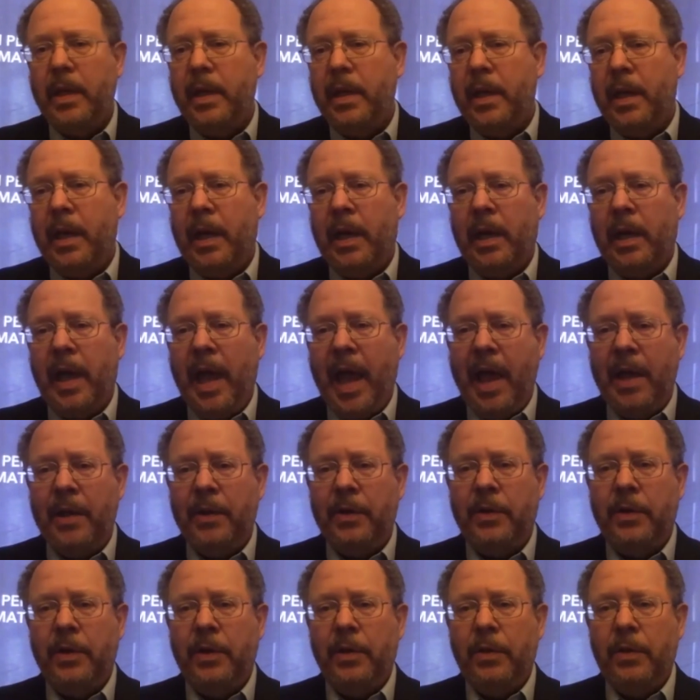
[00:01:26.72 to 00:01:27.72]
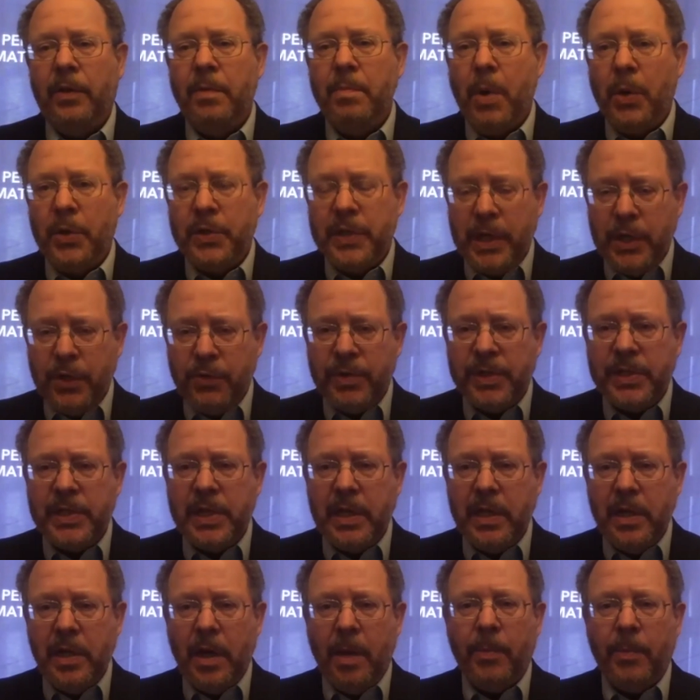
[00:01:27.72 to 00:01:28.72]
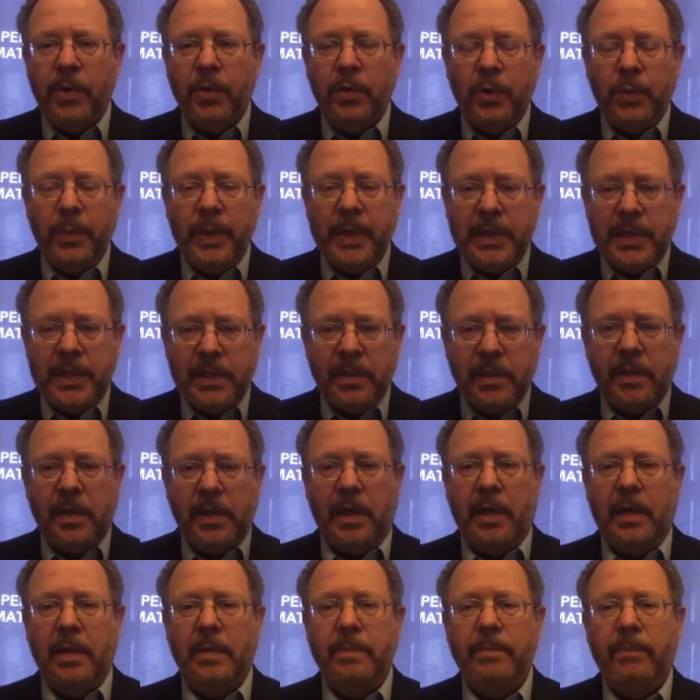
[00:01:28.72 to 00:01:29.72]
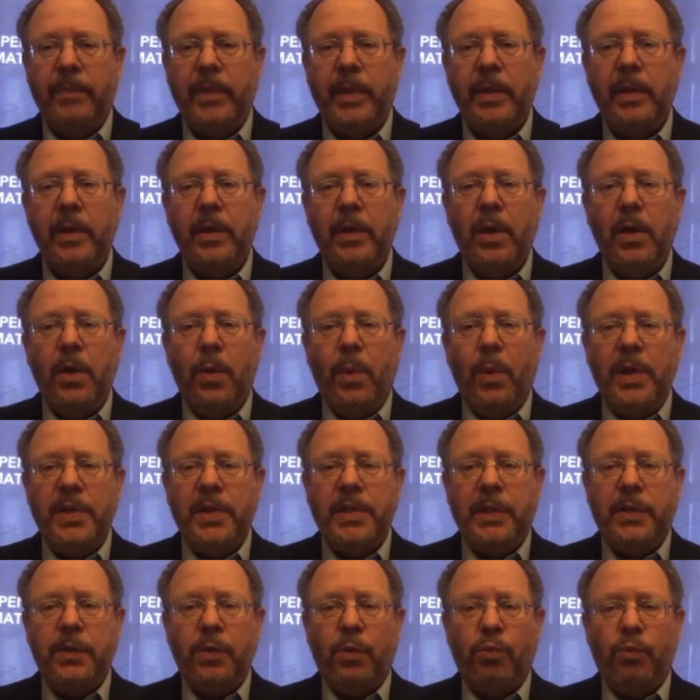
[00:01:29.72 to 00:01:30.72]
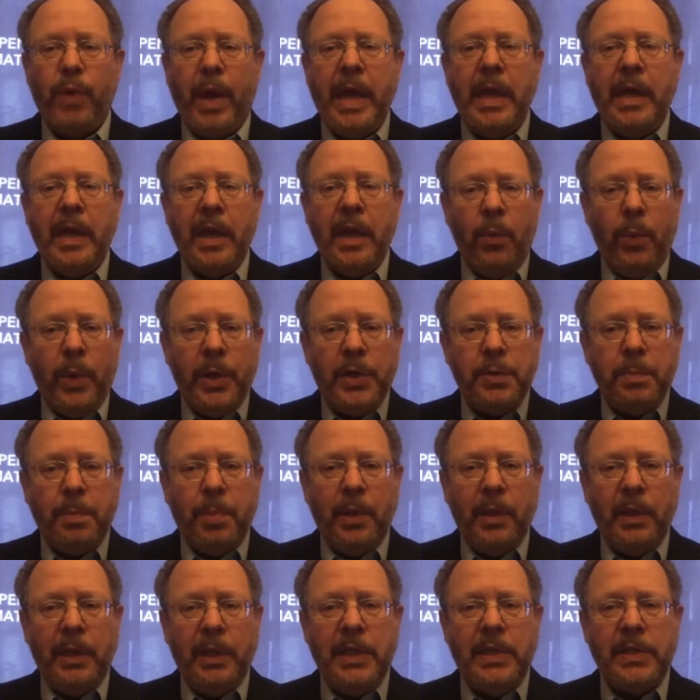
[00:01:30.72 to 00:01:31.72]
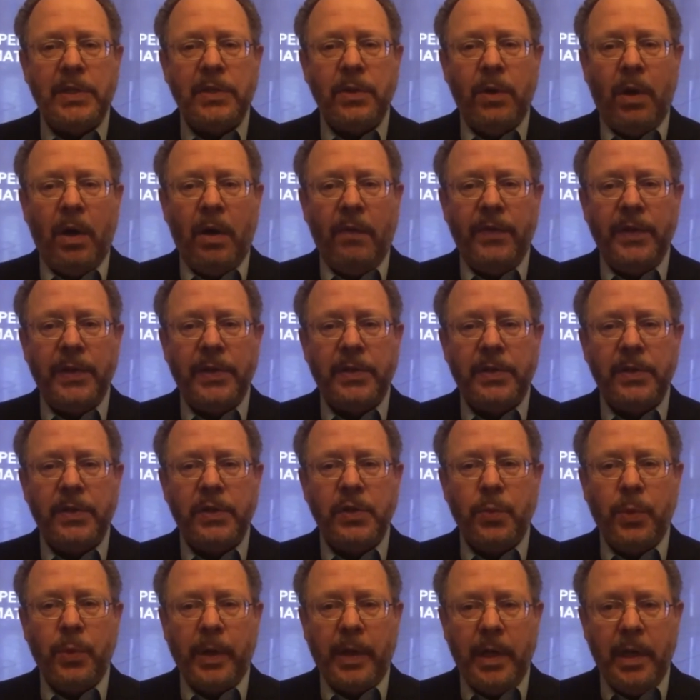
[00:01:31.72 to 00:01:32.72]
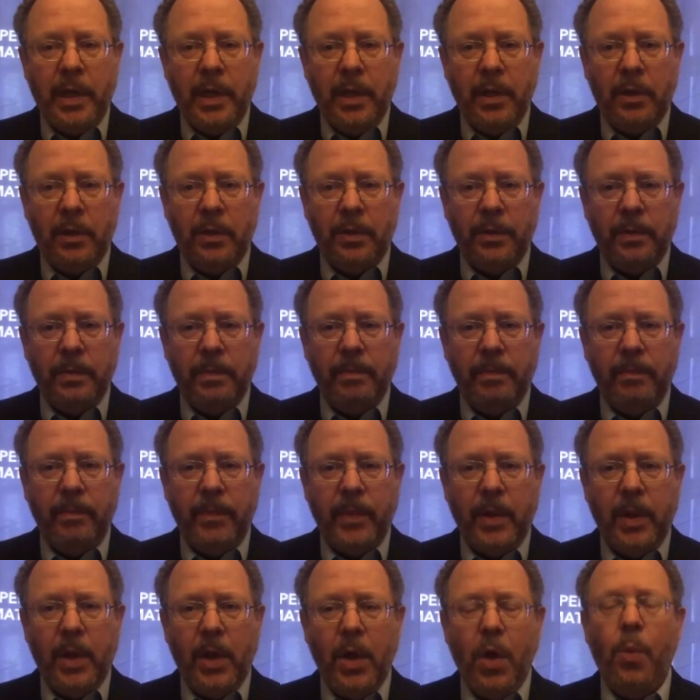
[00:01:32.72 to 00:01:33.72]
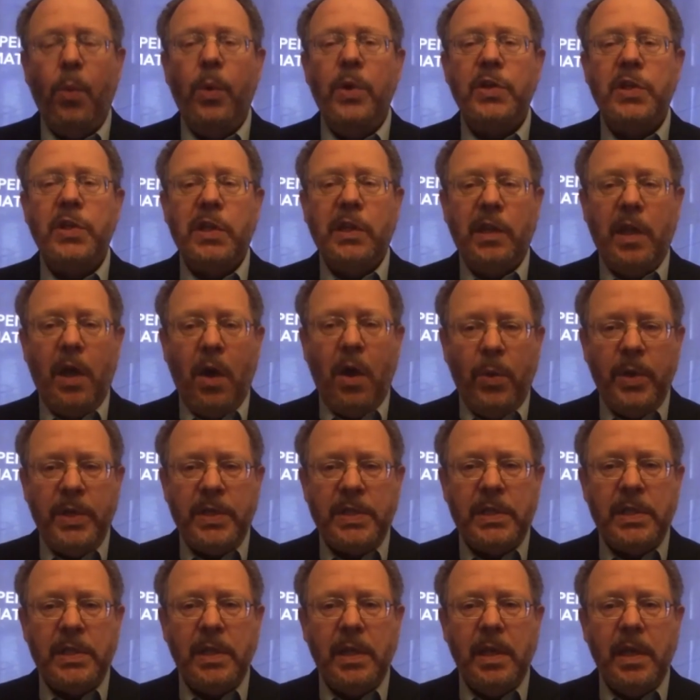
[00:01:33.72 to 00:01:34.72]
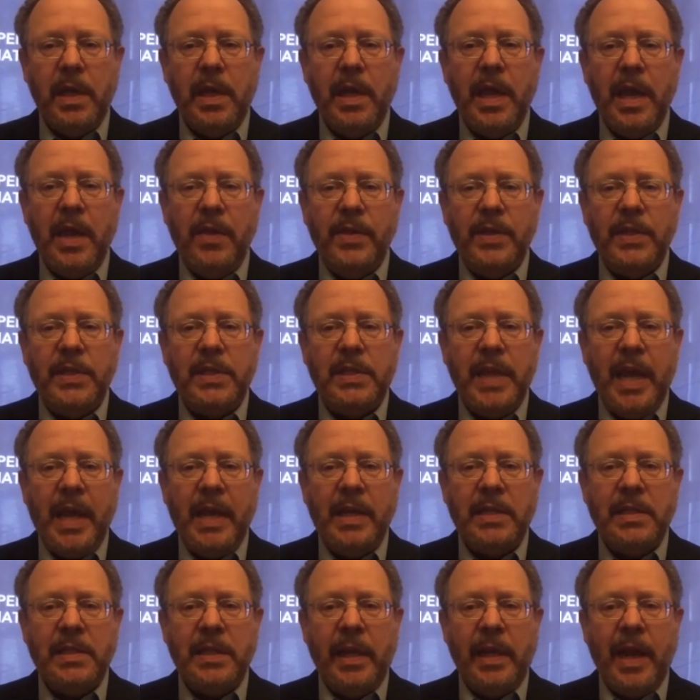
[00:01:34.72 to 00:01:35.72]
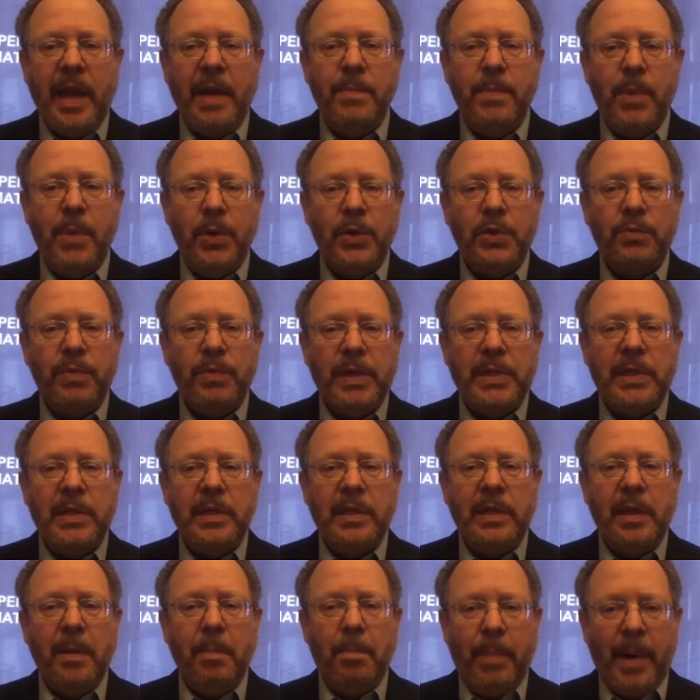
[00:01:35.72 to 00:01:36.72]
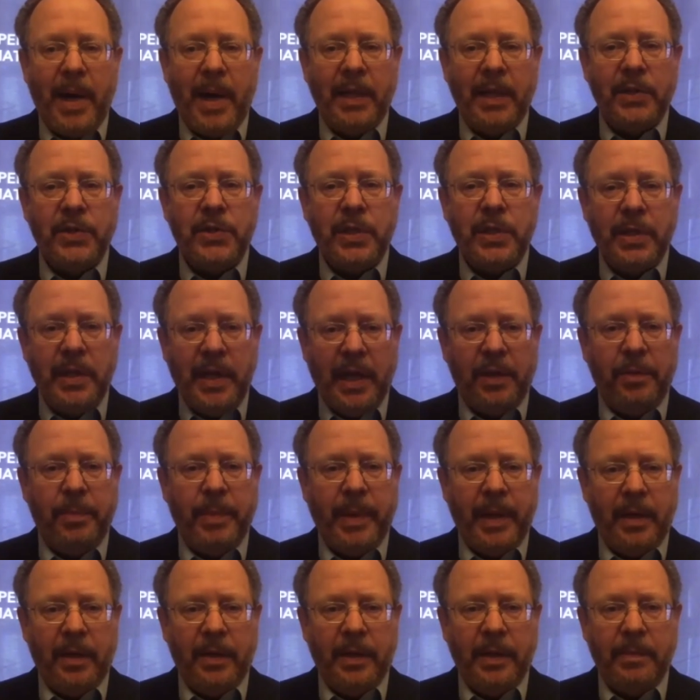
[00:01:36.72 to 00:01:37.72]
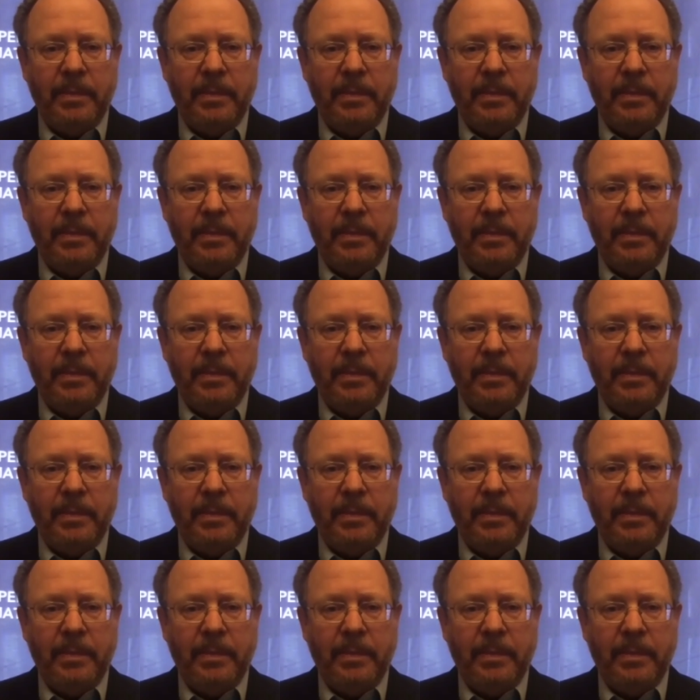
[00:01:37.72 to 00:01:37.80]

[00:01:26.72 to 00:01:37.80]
Uh, and the most interesting number that we saw was that the rate at which police officers were killed was lowest in the states that had most recently abolished the death penalty.